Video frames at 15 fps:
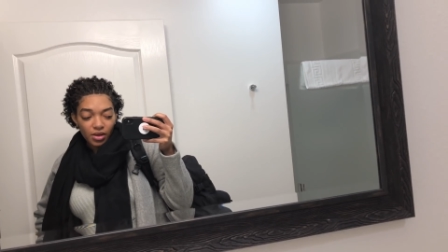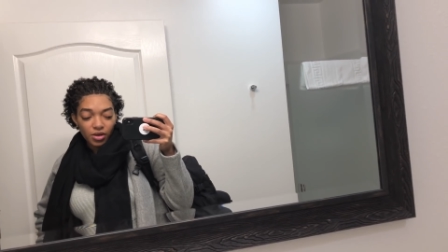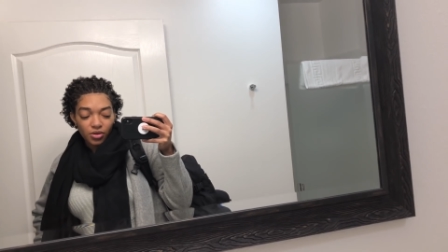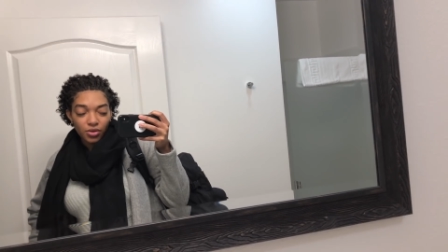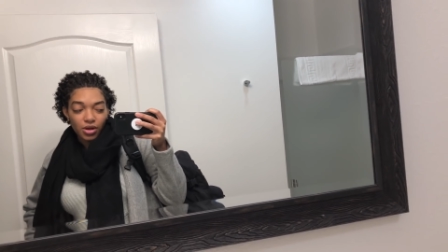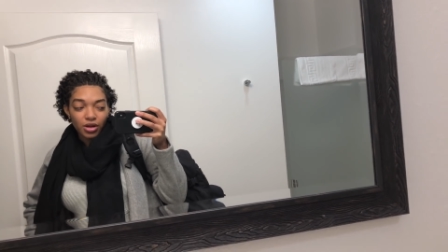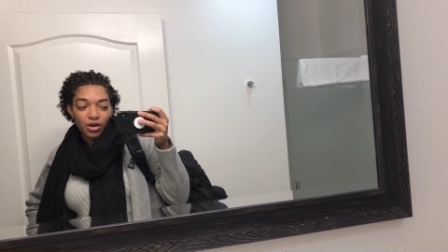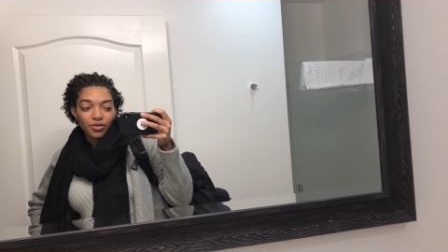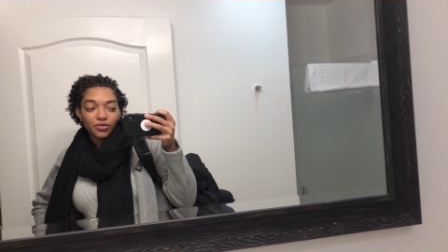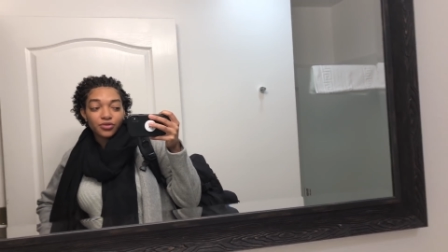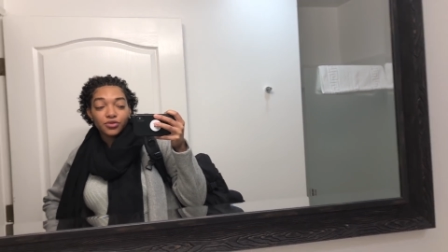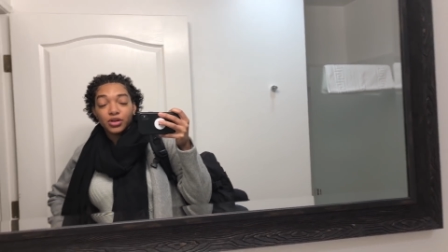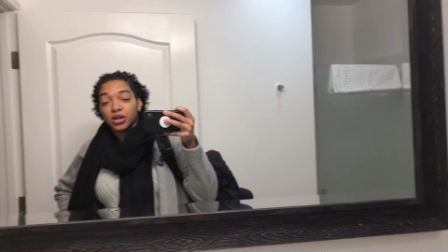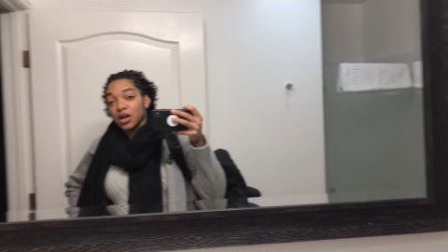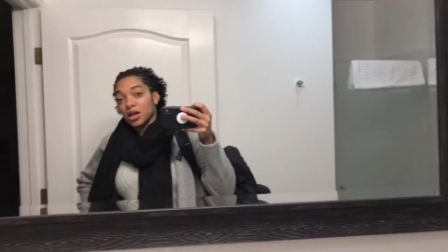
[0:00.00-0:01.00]
Go get our
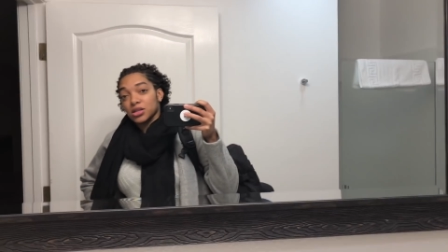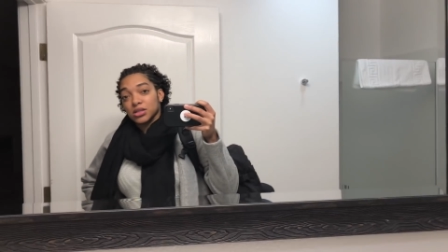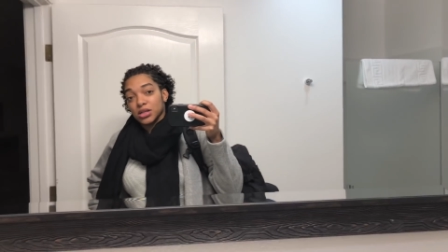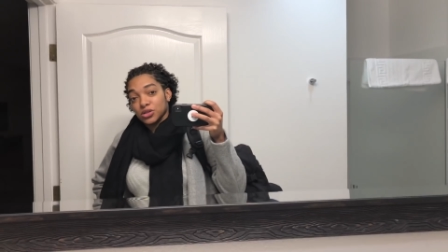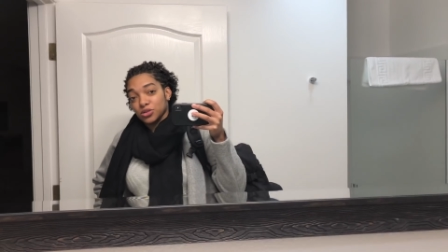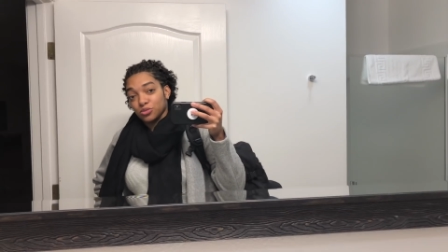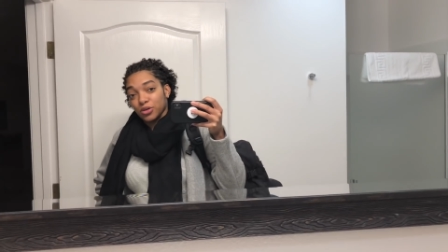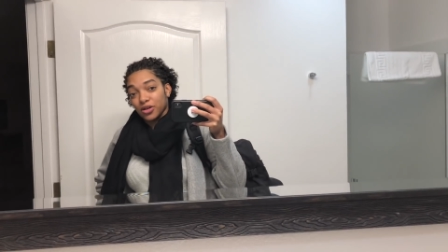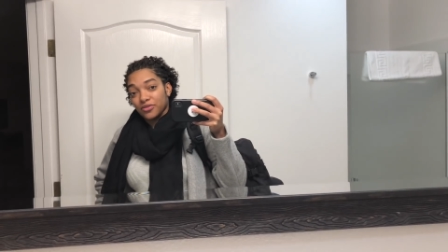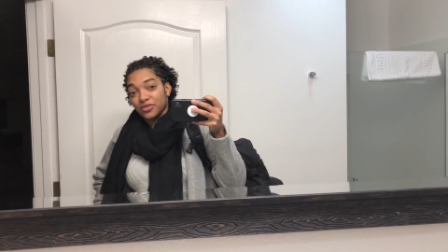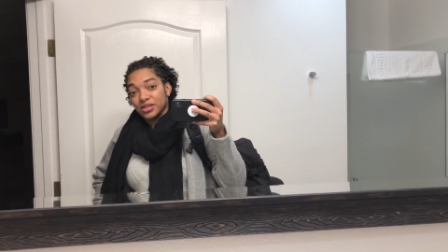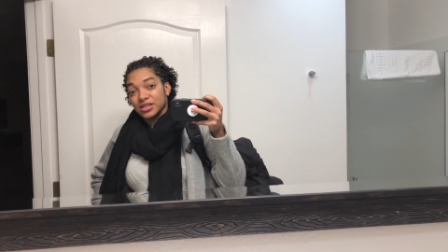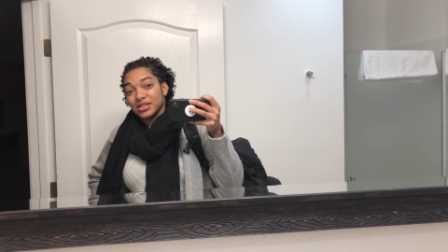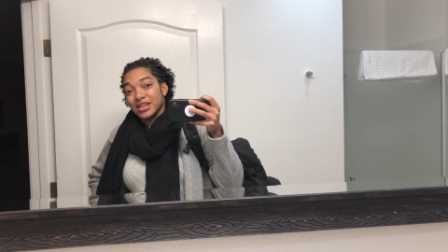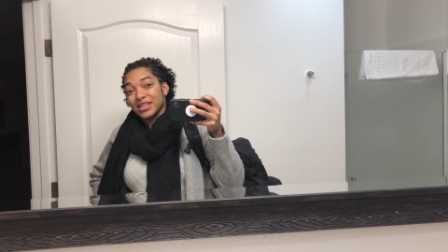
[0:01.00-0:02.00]
free continental
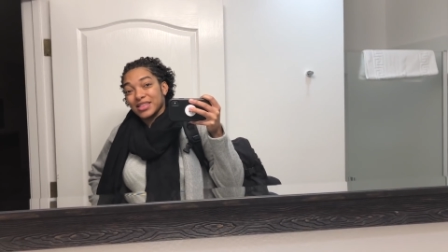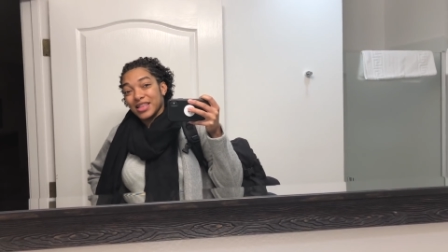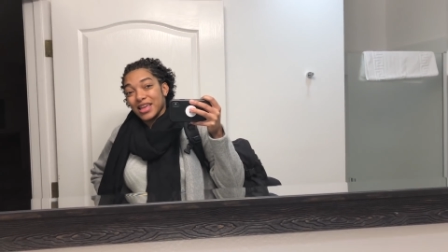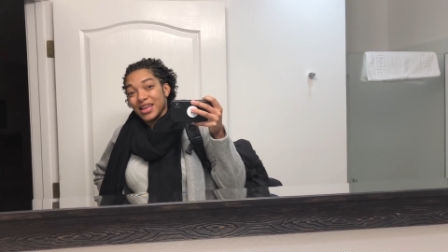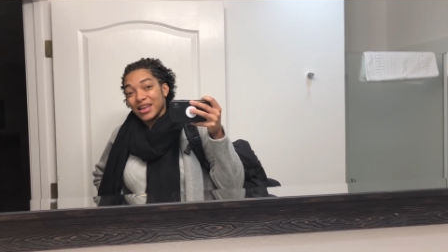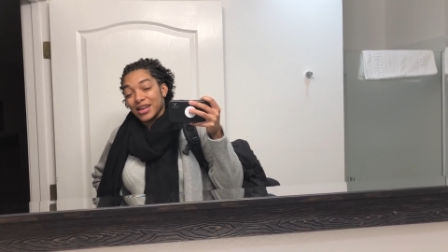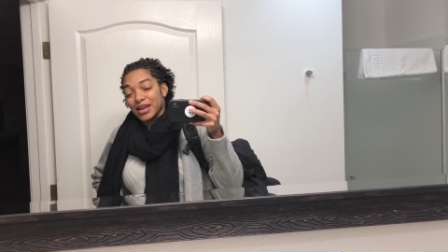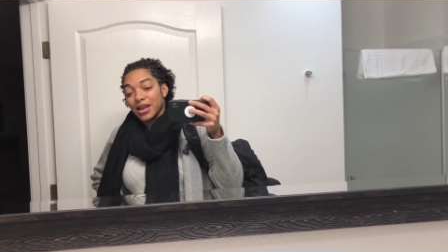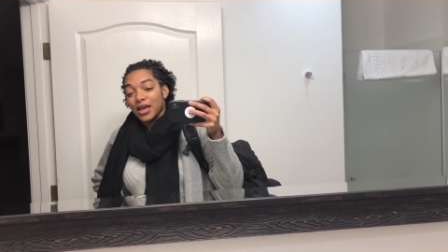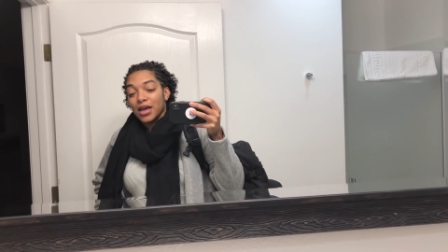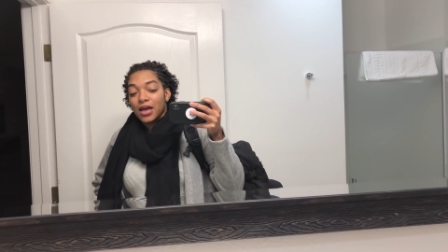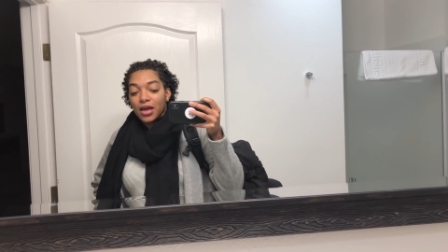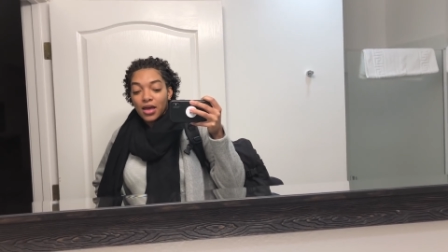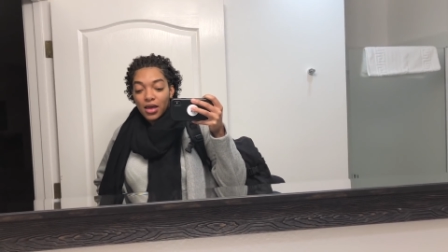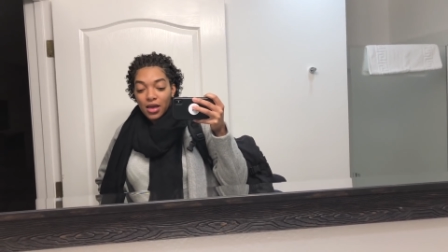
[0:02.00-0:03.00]
breakfast and then
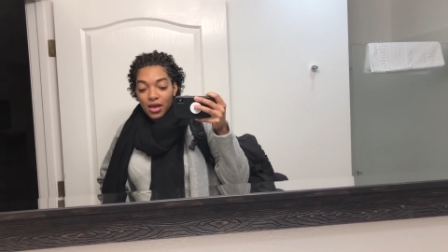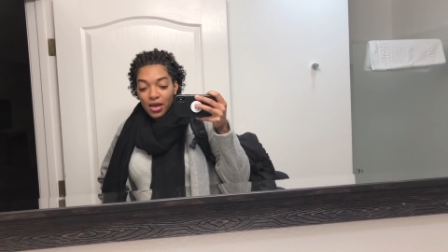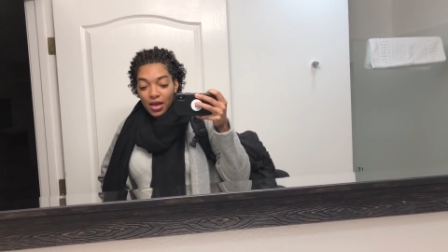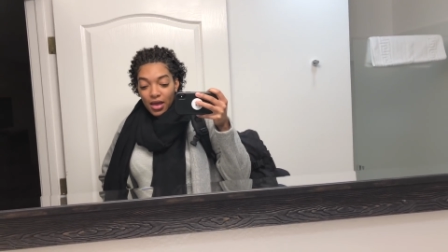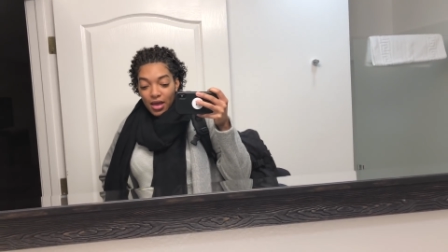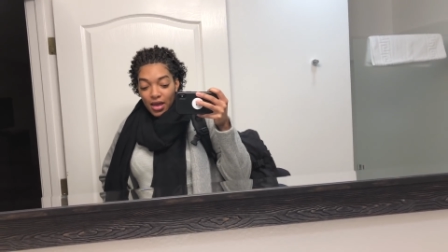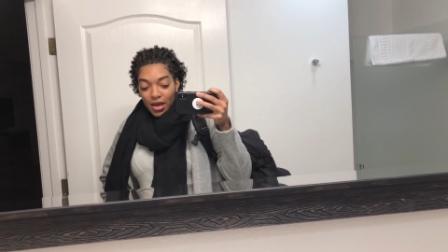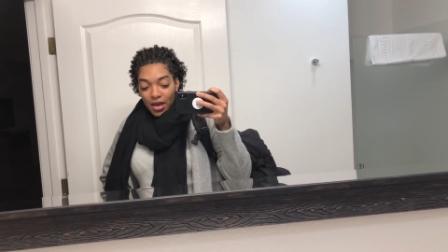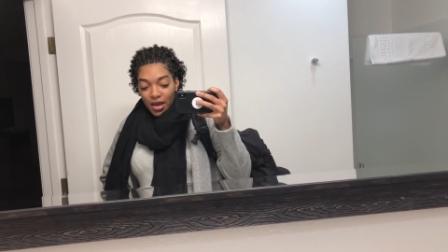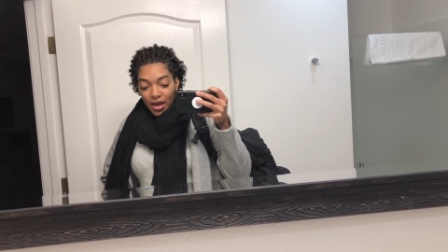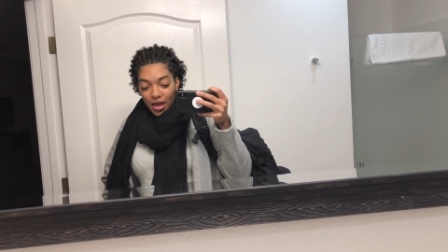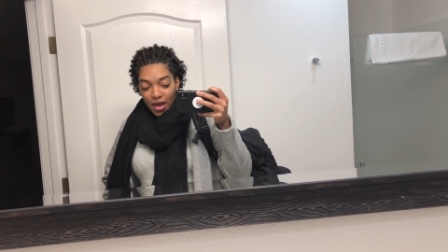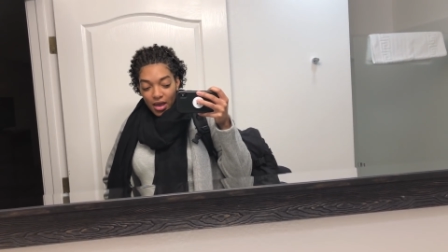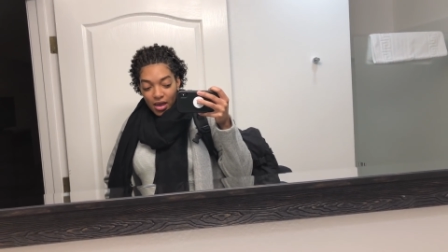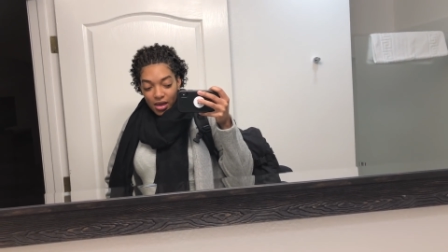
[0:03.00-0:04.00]

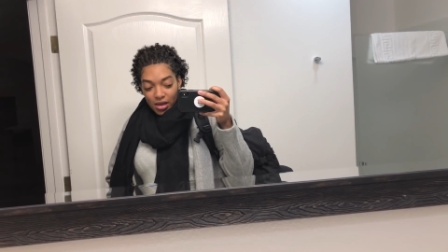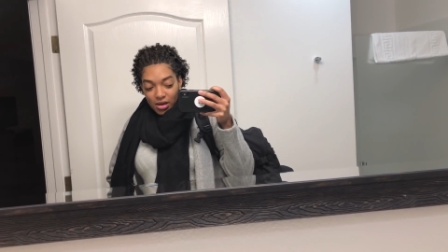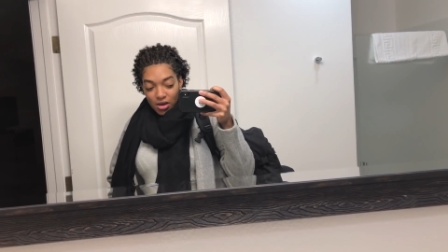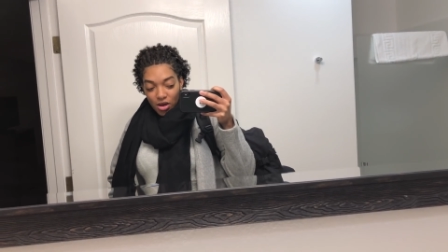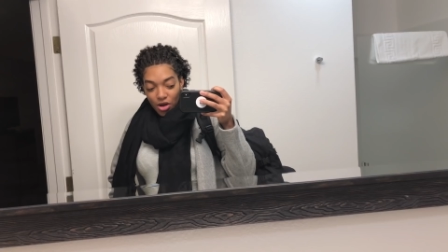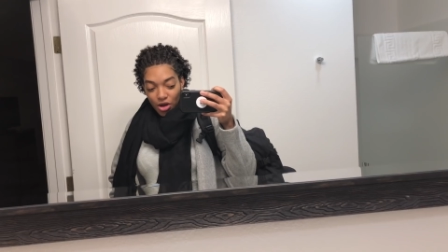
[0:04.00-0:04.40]
head